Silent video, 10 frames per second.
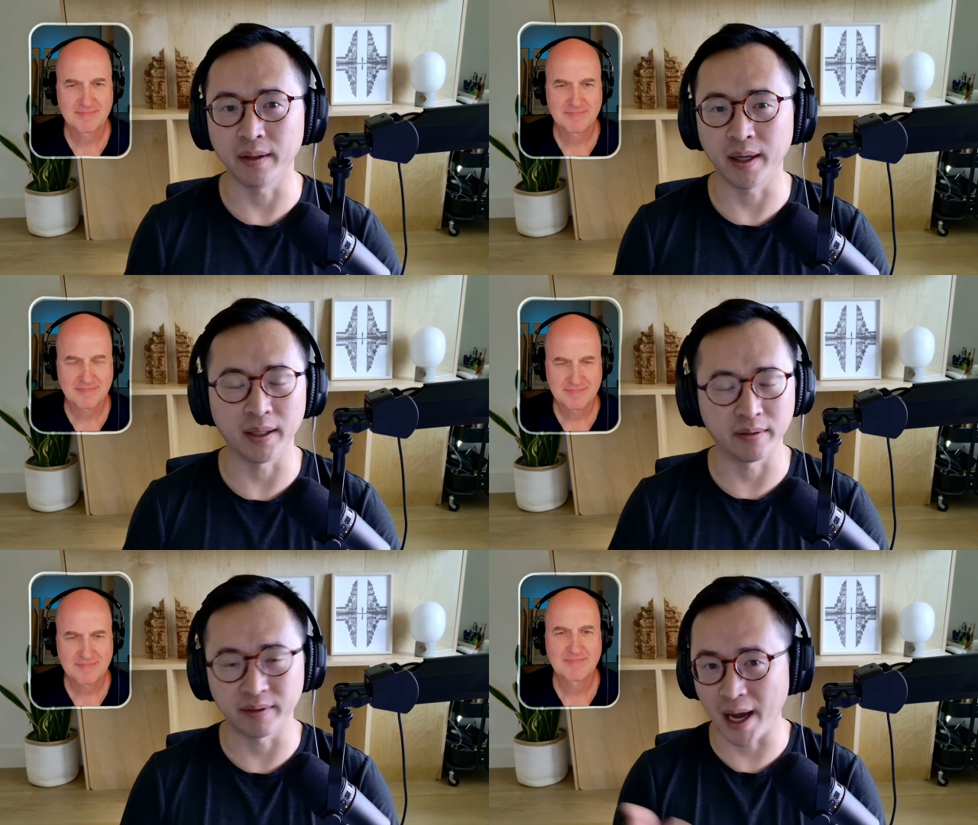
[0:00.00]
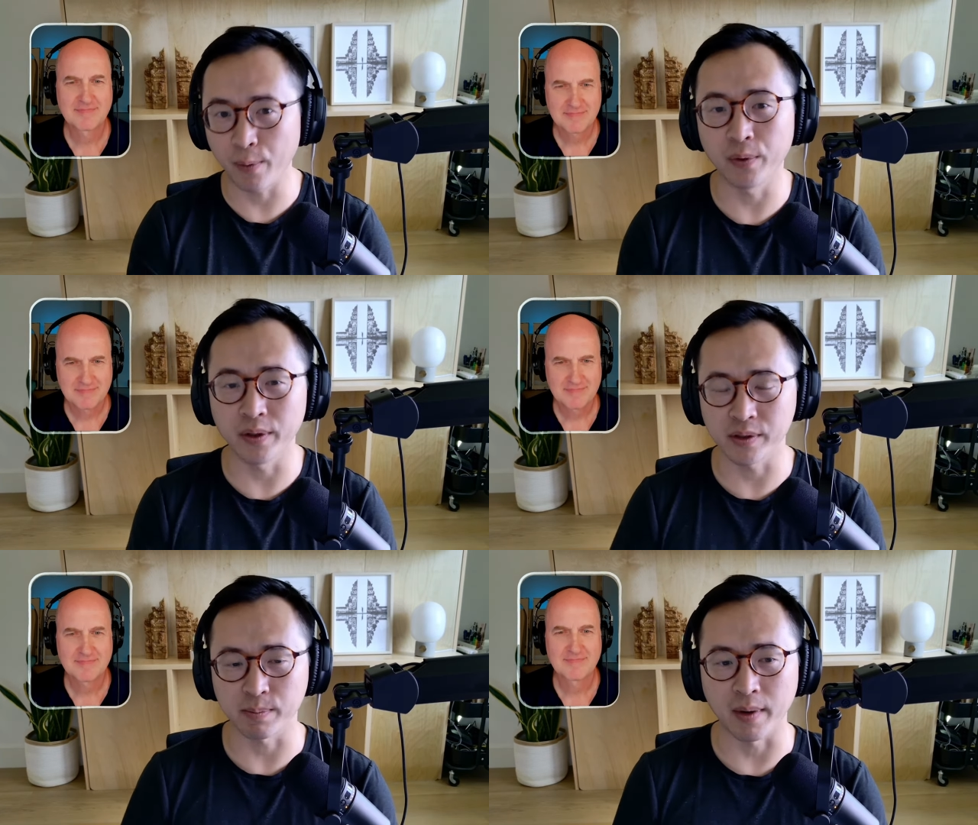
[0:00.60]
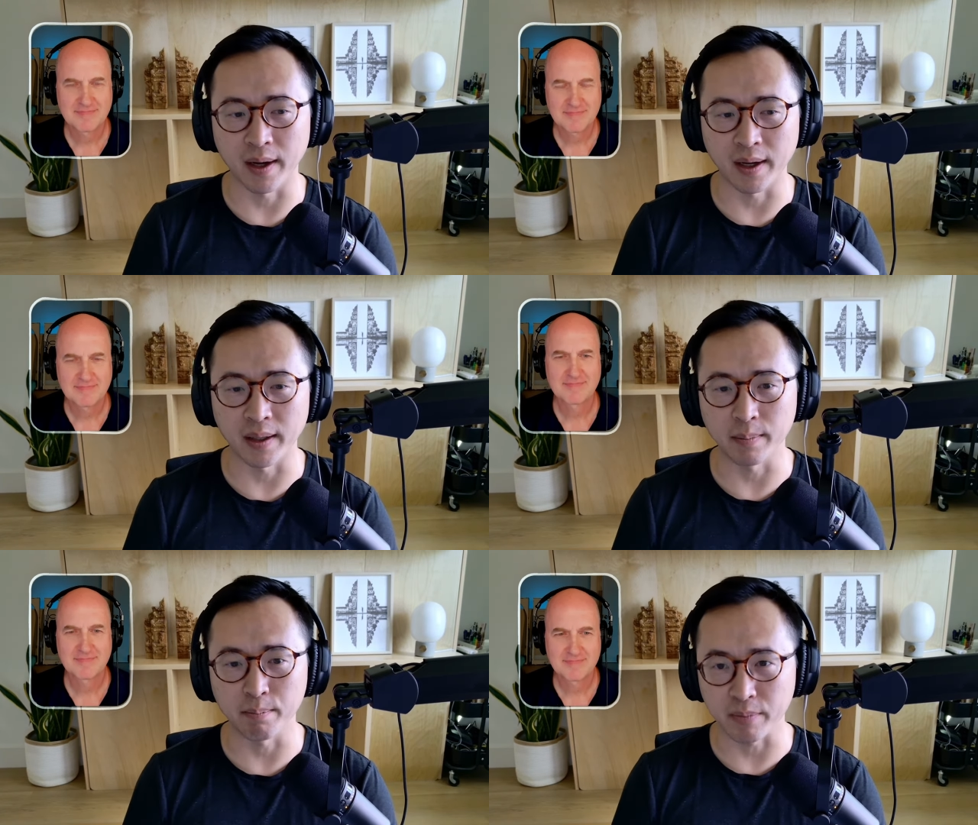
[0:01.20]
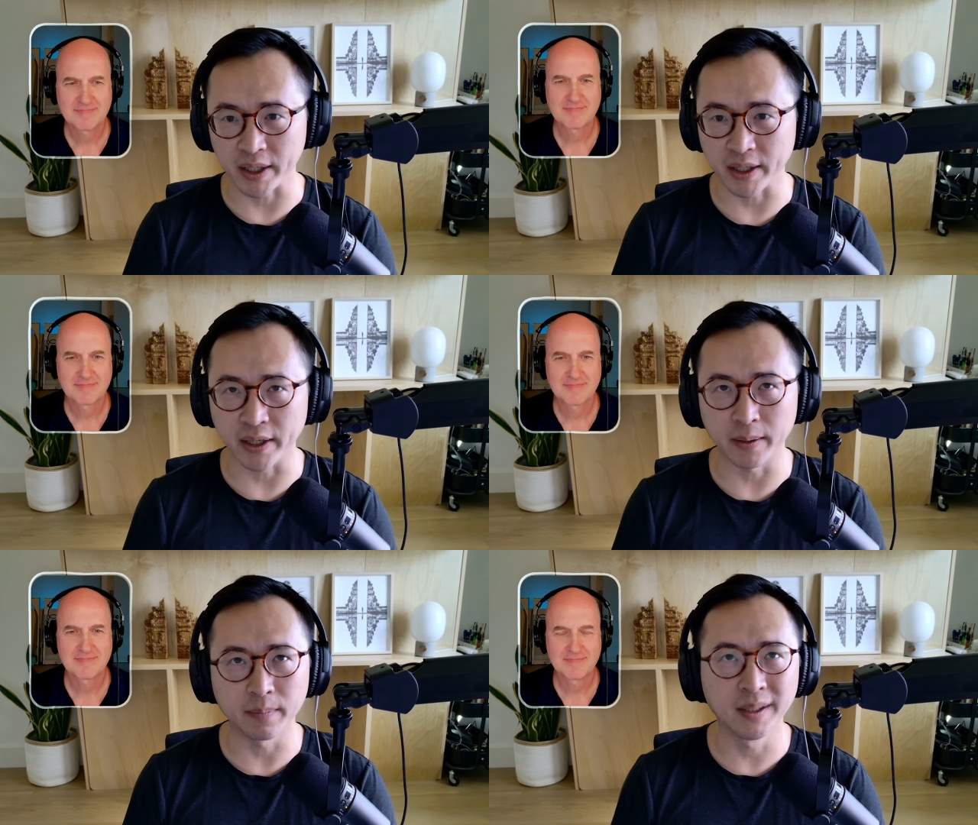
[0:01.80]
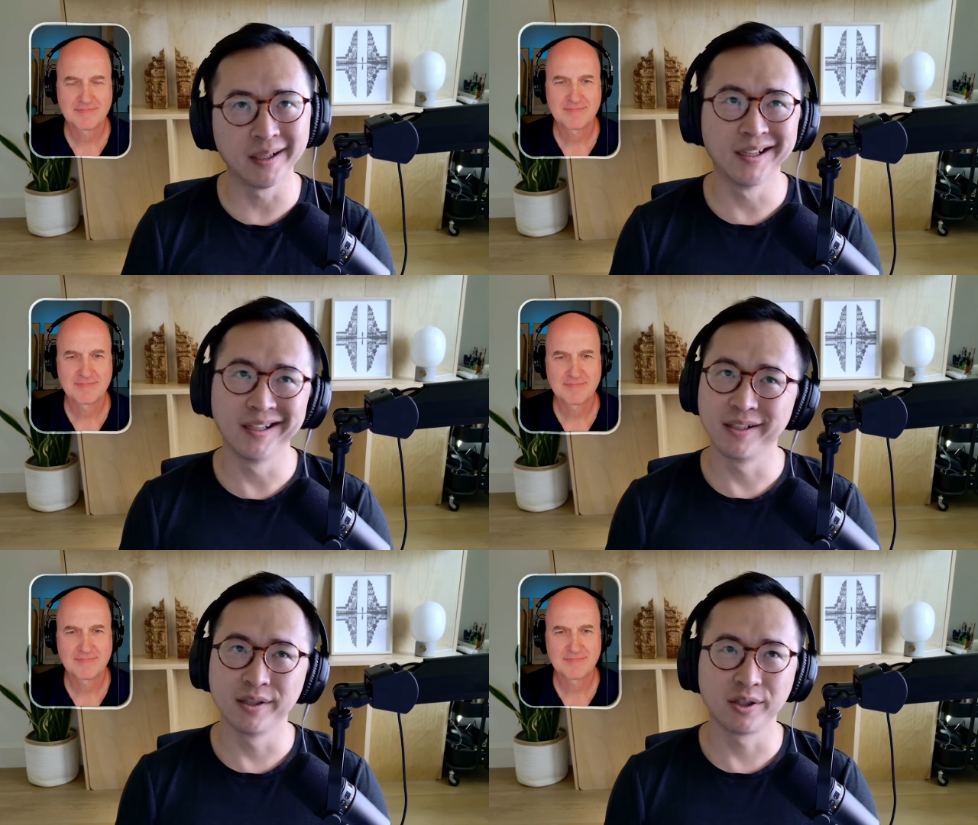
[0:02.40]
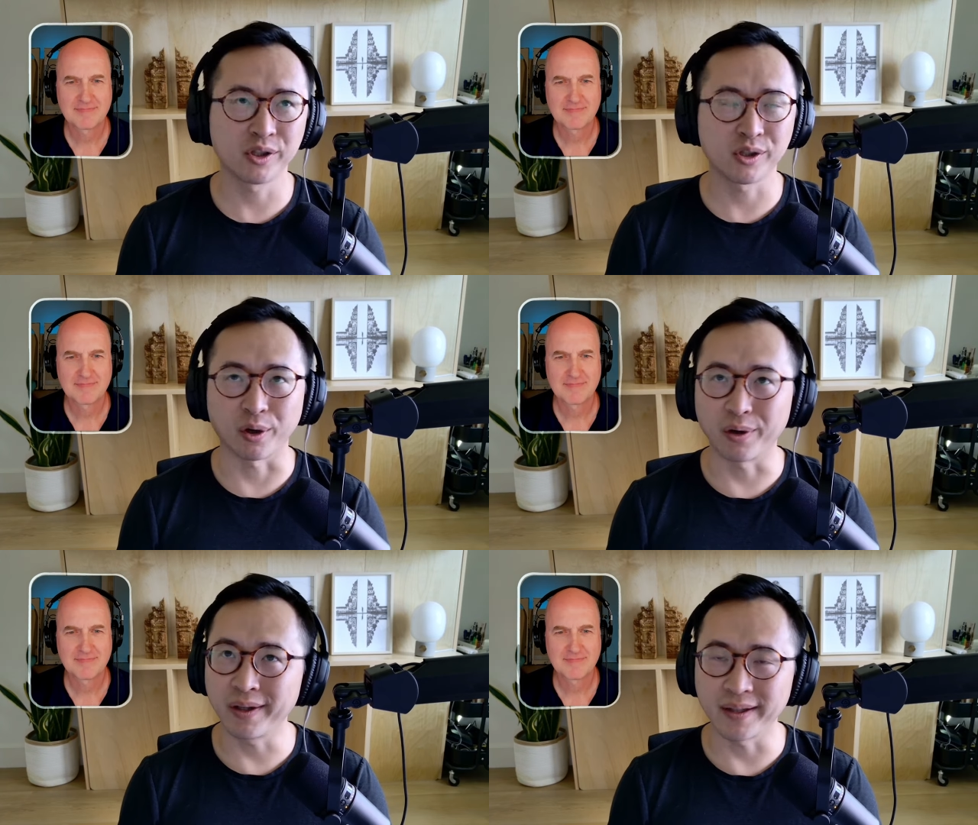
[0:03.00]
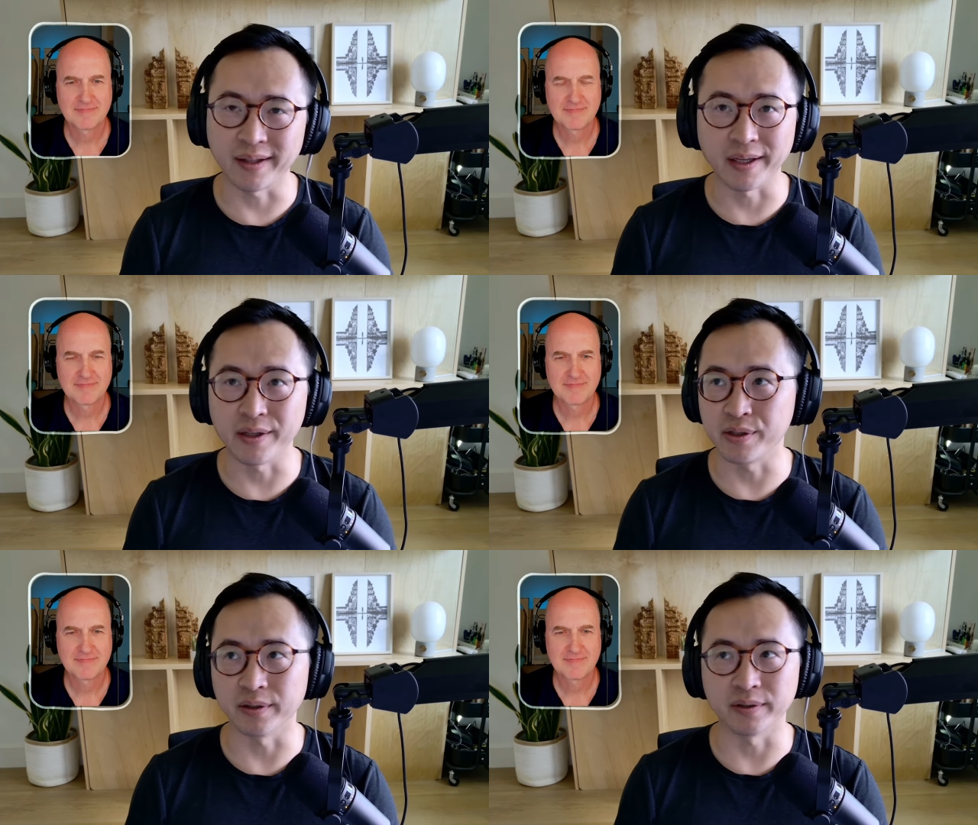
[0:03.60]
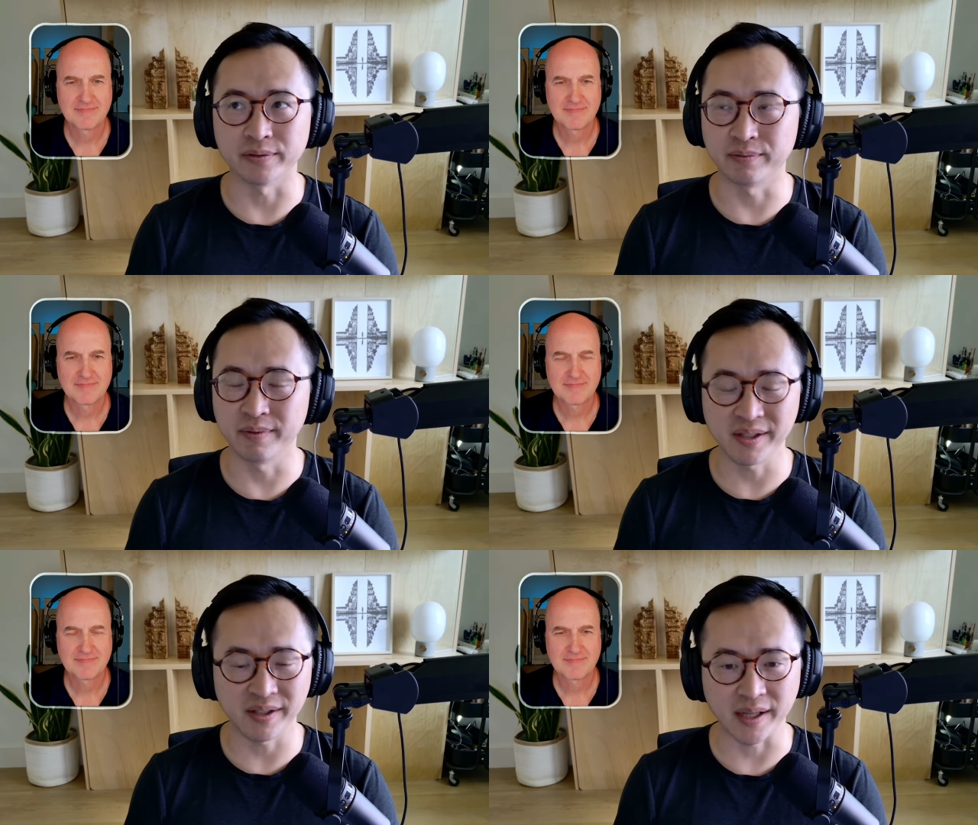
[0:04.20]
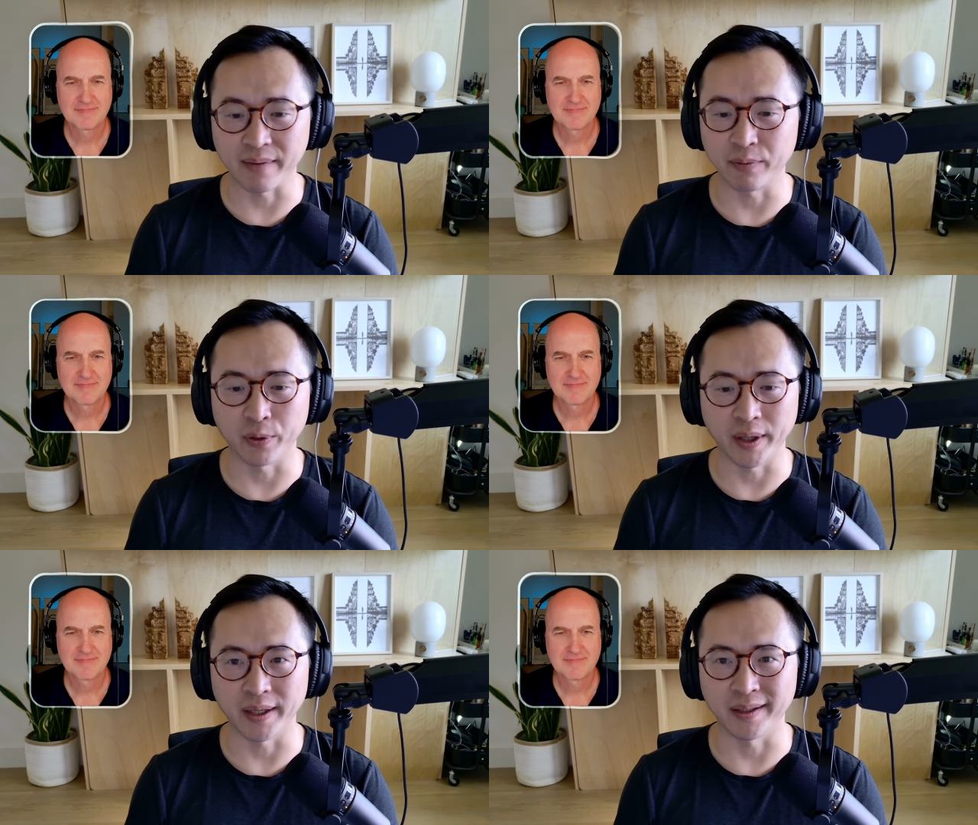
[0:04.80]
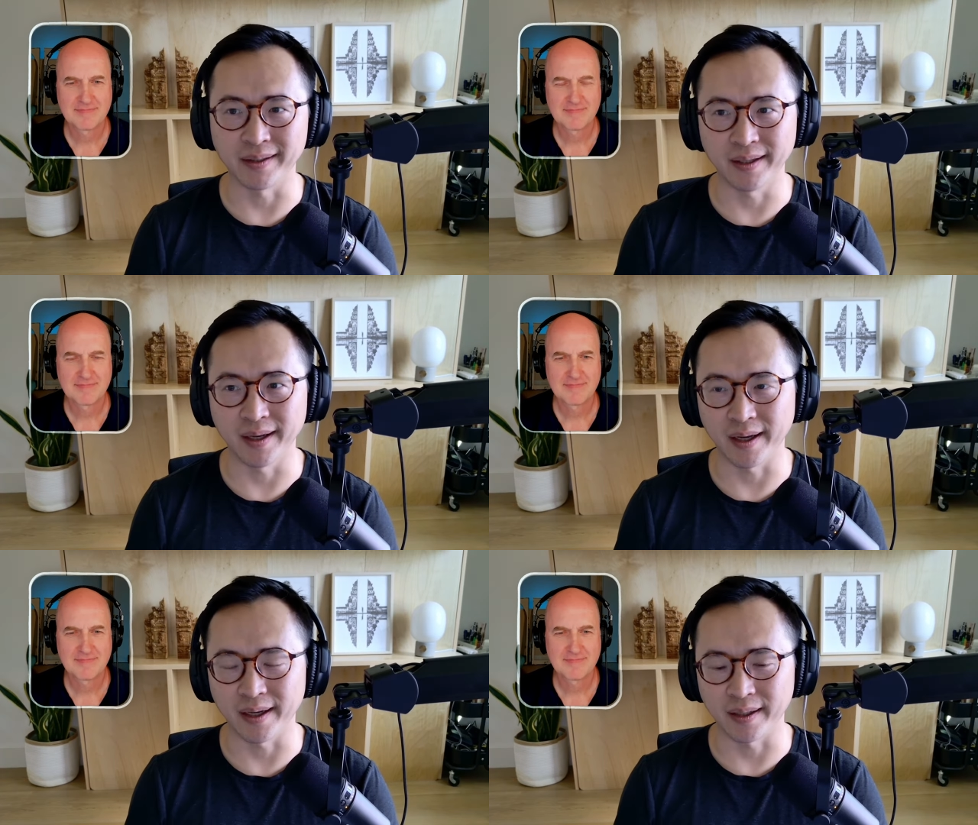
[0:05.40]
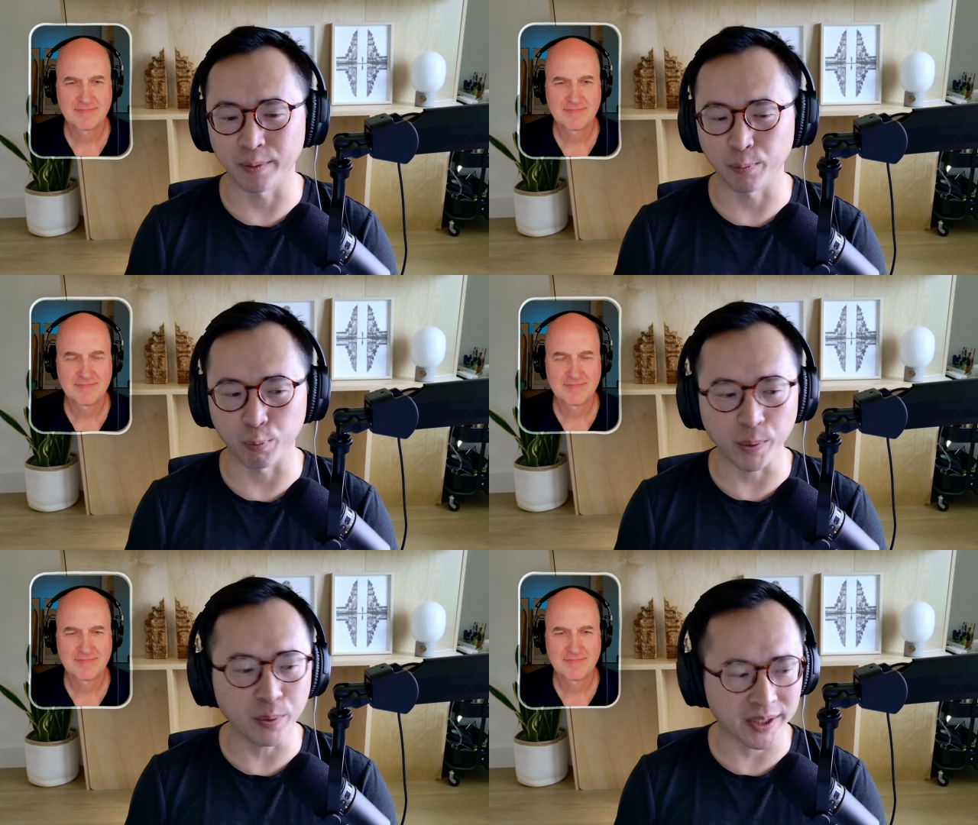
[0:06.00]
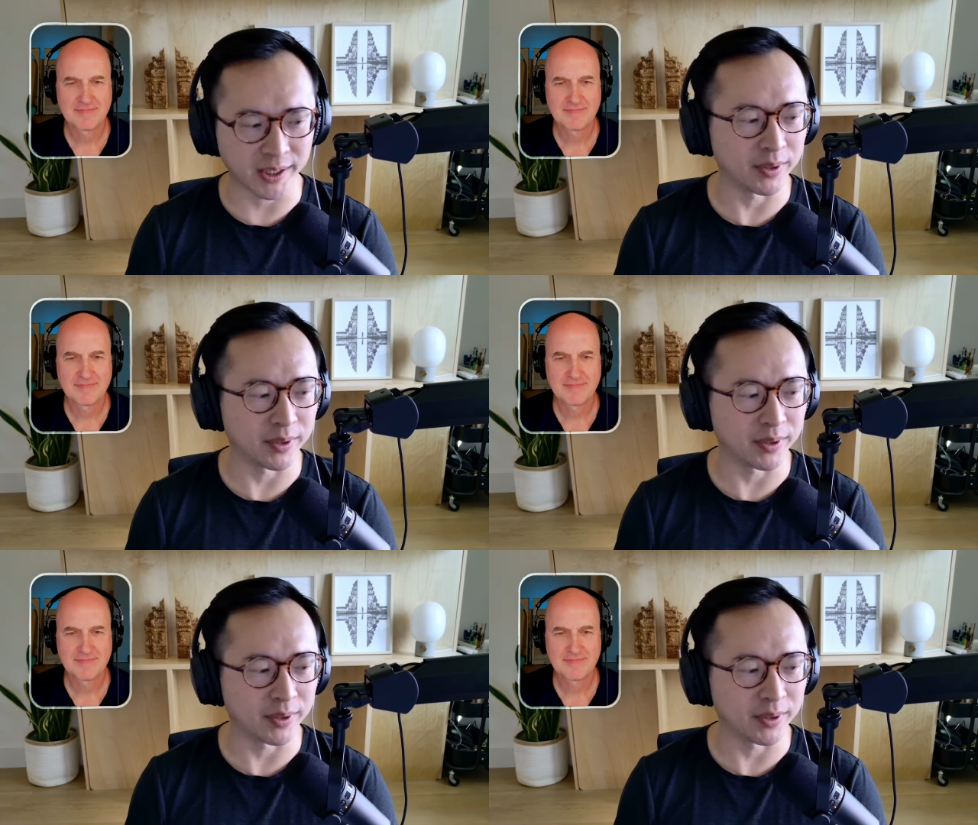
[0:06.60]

Speaker 1: And that was my medium starting at the age of seven or eight. And we would keep